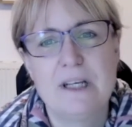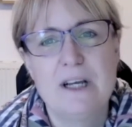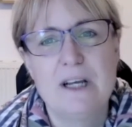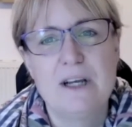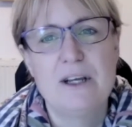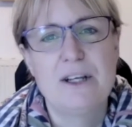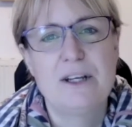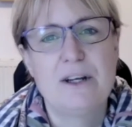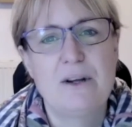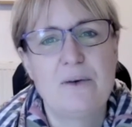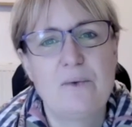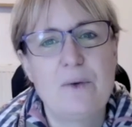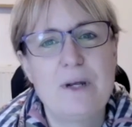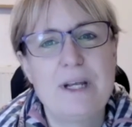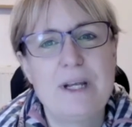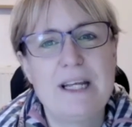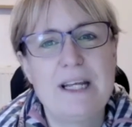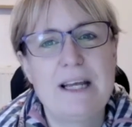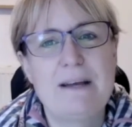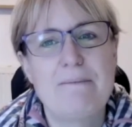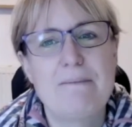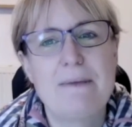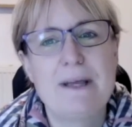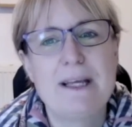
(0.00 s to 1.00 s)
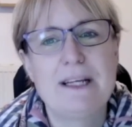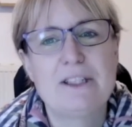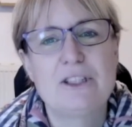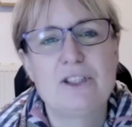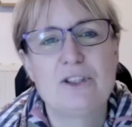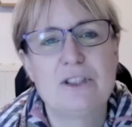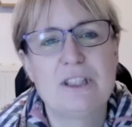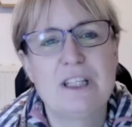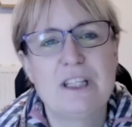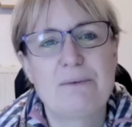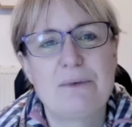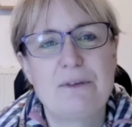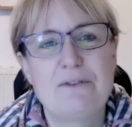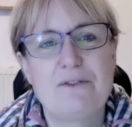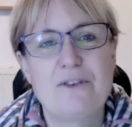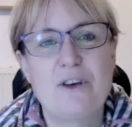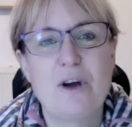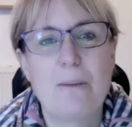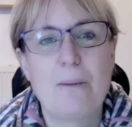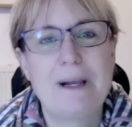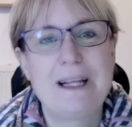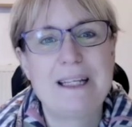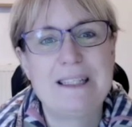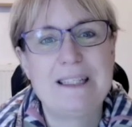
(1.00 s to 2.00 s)
You know, we can make sure that we've
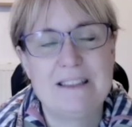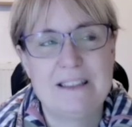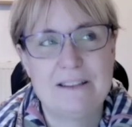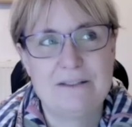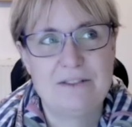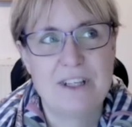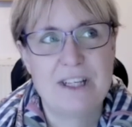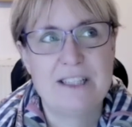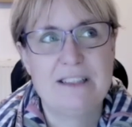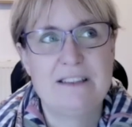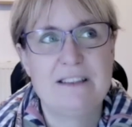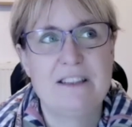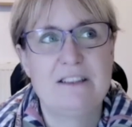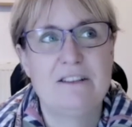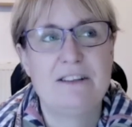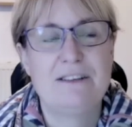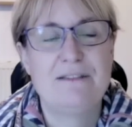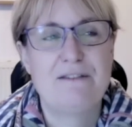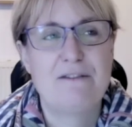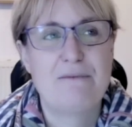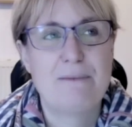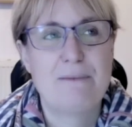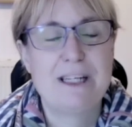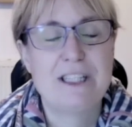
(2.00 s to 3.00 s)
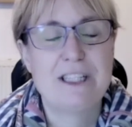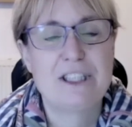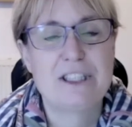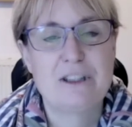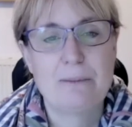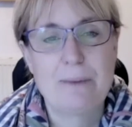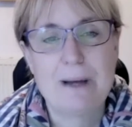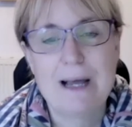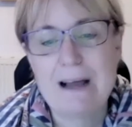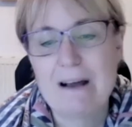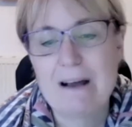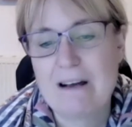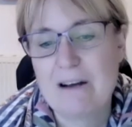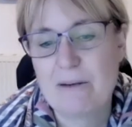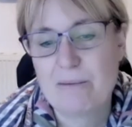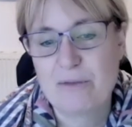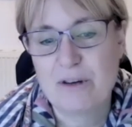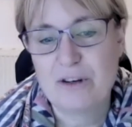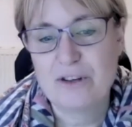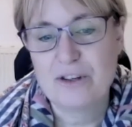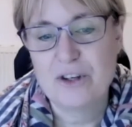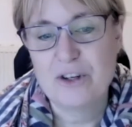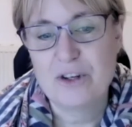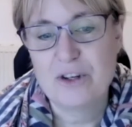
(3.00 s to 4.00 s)
got plenty of data and information about our
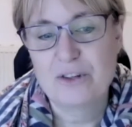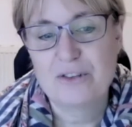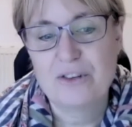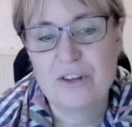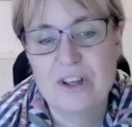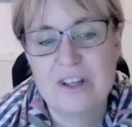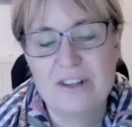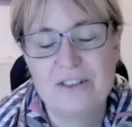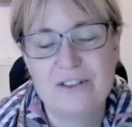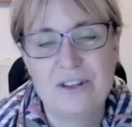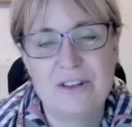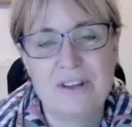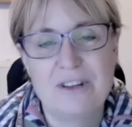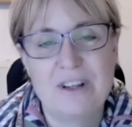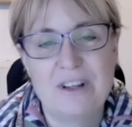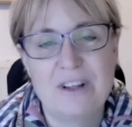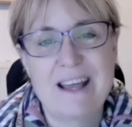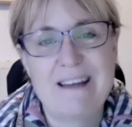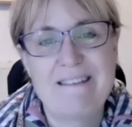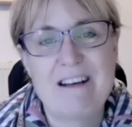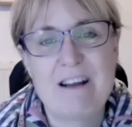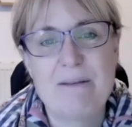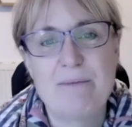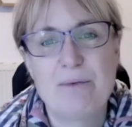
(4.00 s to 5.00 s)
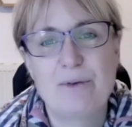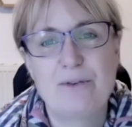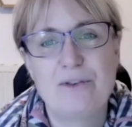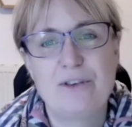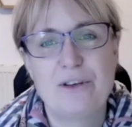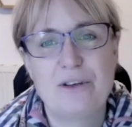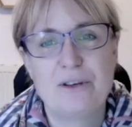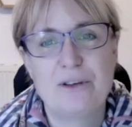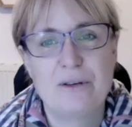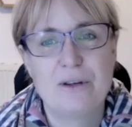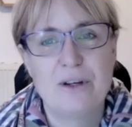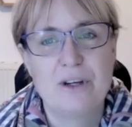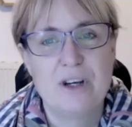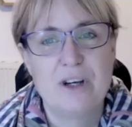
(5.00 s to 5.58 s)
product so that they're able to